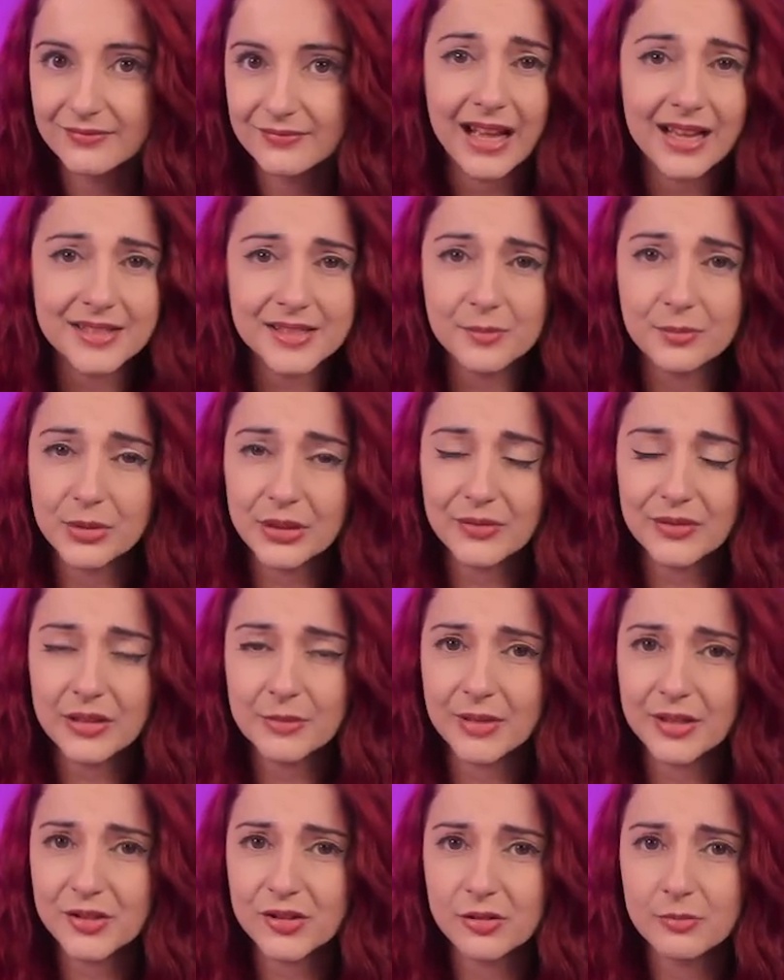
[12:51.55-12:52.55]
As I briefly
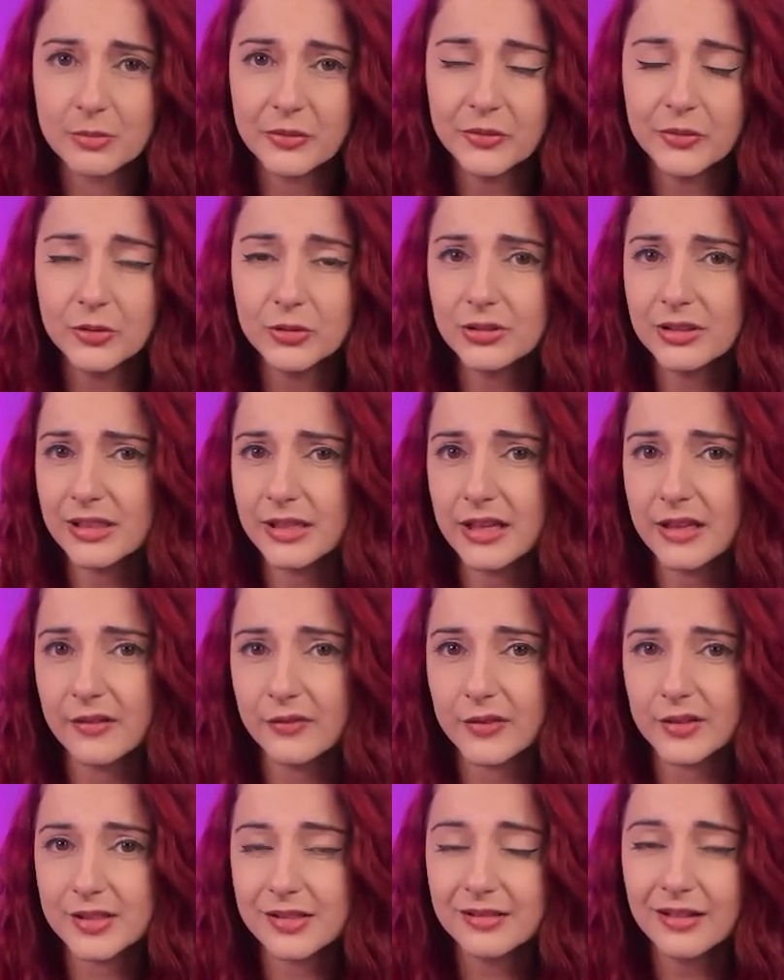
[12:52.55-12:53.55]
mentioned before,
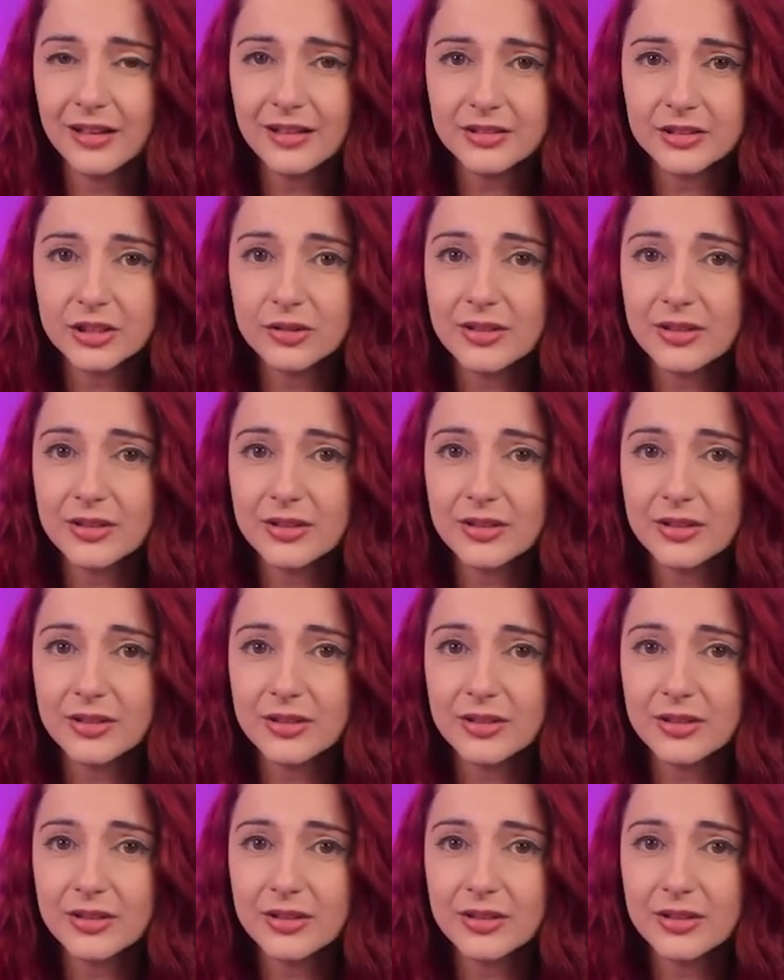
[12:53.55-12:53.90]
if it's not